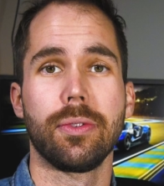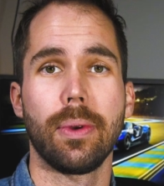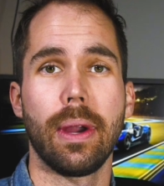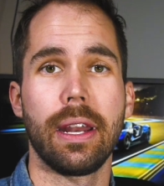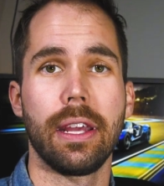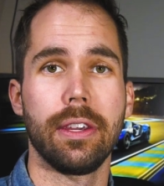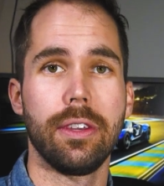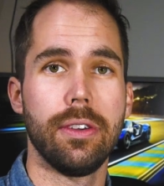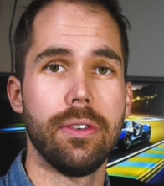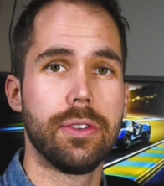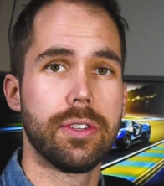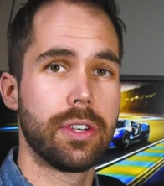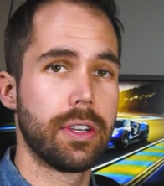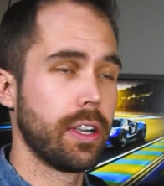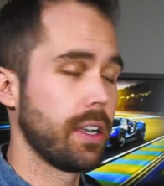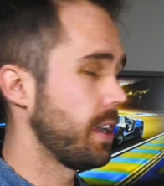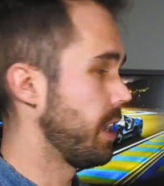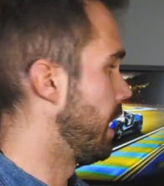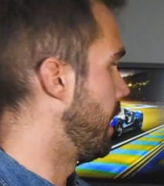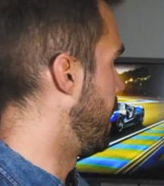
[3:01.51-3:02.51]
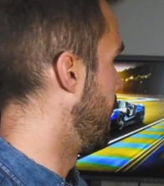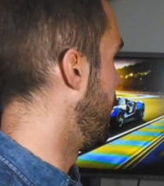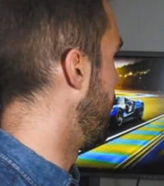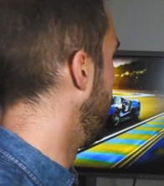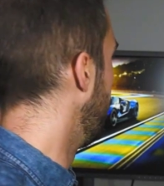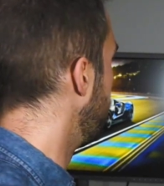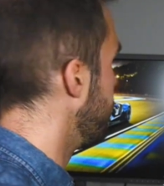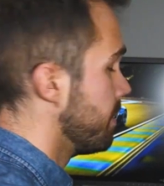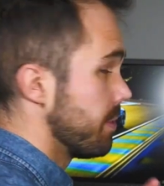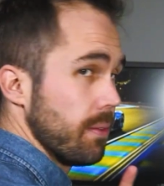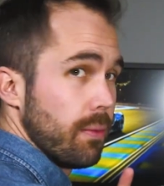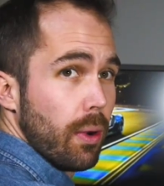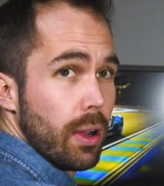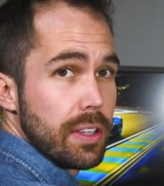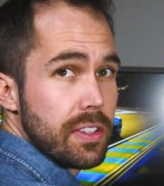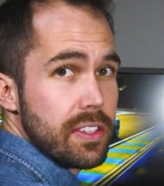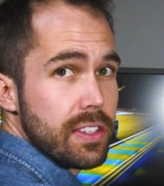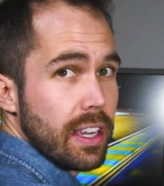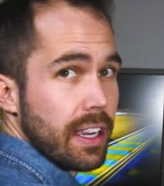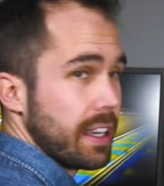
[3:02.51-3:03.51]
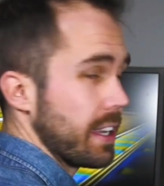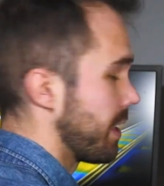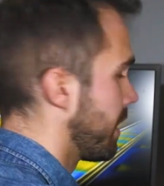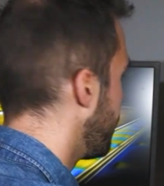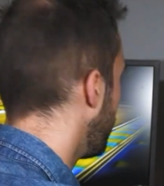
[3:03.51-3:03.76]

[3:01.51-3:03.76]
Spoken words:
Reddit user, one second.